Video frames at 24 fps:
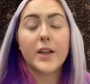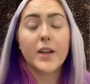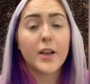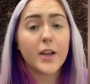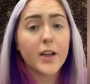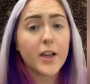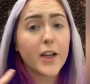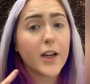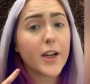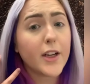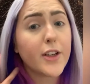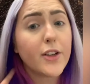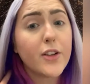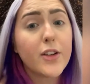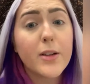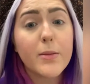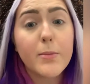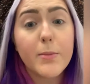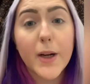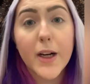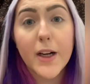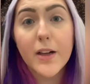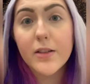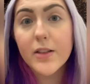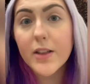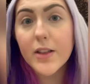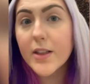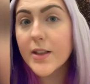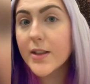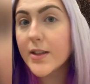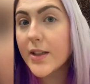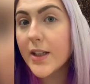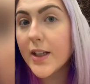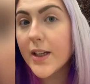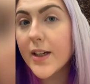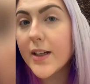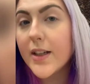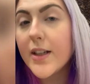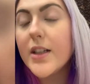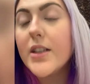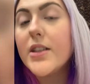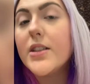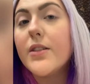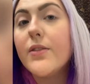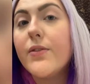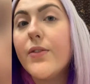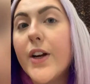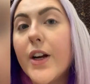and you can barely see it. It's
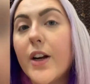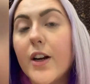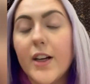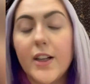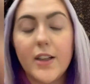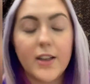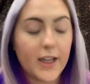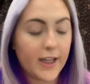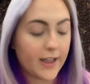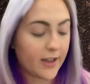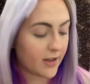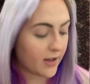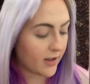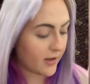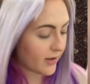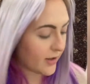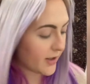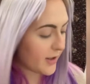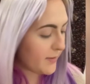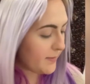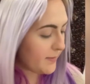a very light color.